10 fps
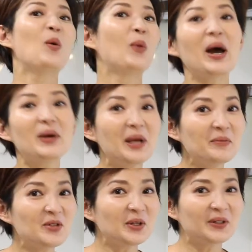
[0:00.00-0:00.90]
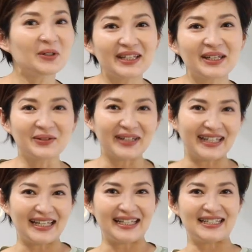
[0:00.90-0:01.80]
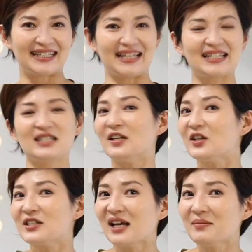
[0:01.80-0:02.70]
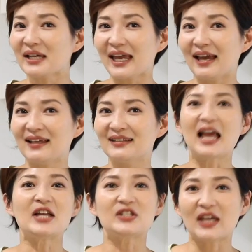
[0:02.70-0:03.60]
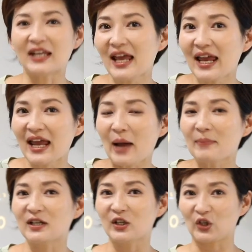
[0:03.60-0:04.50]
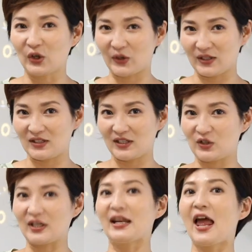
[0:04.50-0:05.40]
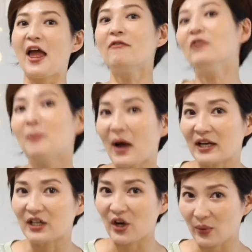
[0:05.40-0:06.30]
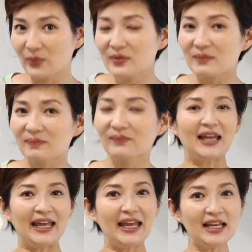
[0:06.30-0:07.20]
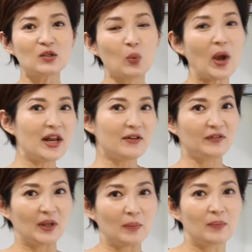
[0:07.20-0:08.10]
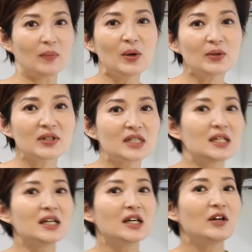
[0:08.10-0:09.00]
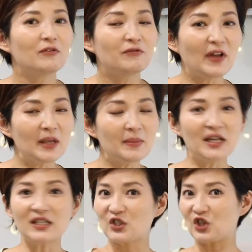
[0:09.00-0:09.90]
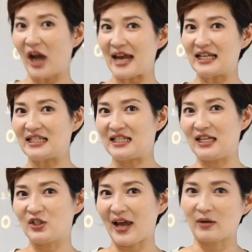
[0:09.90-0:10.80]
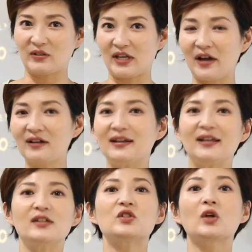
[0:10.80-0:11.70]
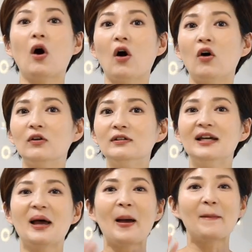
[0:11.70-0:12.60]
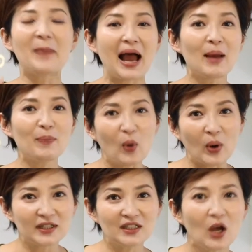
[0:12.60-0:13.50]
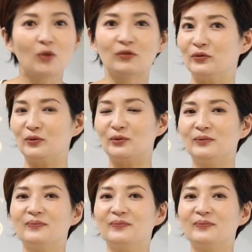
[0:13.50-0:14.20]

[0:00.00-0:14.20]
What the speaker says: Welcome to Cooking Quickies. It's dinner time again. Today I'm gonna cook this dish that everybody knows. It's one of the most famous Chinese dish out there. It's called Mapo Tofu.